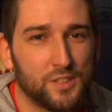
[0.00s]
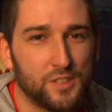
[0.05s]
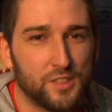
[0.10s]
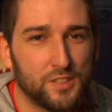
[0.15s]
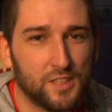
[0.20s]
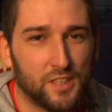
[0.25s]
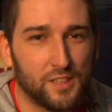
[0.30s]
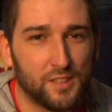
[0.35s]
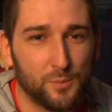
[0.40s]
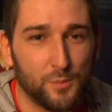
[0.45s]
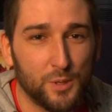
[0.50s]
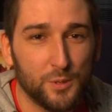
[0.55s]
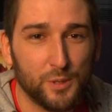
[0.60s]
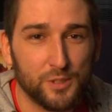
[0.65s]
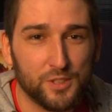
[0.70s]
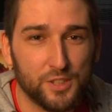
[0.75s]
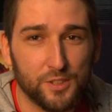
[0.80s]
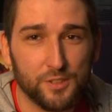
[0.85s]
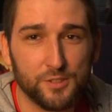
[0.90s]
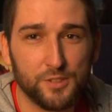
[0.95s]
mission designer at
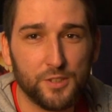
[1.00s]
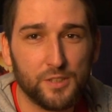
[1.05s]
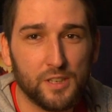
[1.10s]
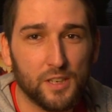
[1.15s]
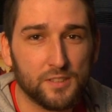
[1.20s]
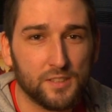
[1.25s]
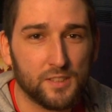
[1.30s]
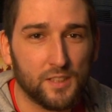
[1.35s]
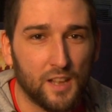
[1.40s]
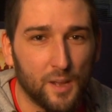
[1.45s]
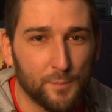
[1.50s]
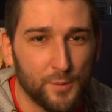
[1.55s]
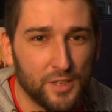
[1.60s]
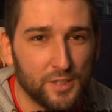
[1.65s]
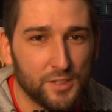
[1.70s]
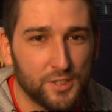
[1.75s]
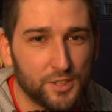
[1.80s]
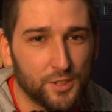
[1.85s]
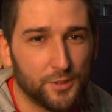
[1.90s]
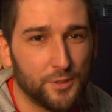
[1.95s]
Midway Studios Newcastle. I'm
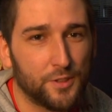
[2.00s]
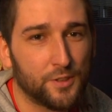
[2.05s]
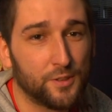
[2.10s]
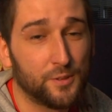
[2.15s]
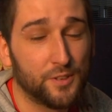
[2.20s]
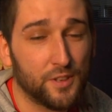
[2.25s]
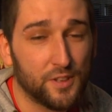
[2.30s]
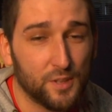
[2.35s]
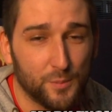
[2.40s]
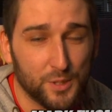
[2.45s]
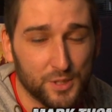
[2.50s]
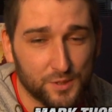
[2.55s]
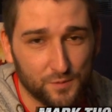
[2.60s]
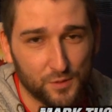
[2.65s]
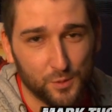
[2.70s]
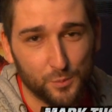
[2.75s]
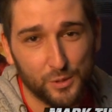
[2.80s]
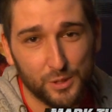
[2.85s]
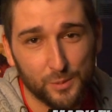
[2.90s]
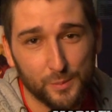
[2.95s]
here to show you through another
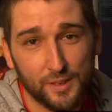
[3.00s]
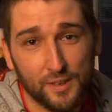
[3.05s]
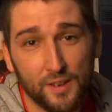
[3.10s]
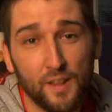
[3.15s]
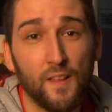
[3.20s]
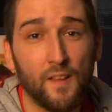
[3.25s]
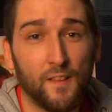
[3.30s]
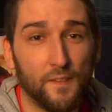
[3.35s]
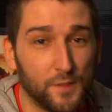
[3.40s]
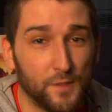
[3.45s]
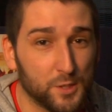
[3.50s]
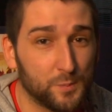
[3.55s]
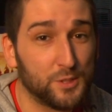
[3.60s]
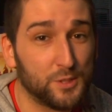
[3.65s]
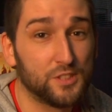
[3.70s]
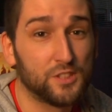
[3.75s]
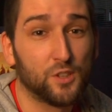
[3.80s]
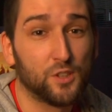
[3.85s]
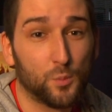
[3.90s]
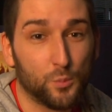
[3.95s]
mission from Wheelman, and this
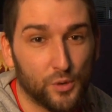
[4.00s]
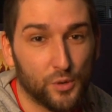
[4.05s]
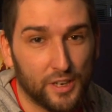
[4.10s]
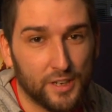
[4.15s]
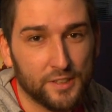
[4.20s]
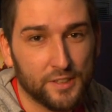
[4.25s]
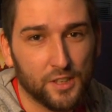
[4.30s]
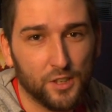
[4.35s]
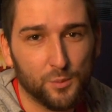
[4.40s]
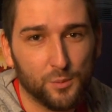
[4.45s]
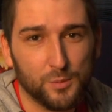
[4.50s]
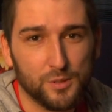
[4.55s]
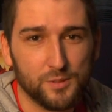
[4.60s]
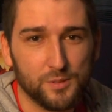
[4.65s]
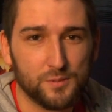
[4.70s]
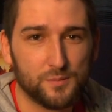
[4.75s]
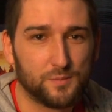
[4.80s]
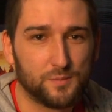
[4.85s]
mission is called Bringing It Home.